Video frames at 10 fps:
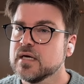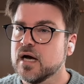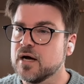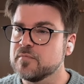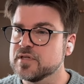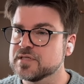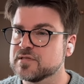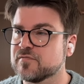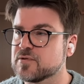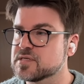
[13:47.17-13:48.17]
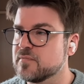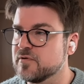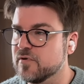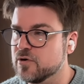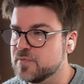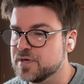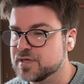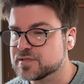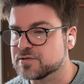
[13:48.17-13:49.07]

But this is the first time we've opened it.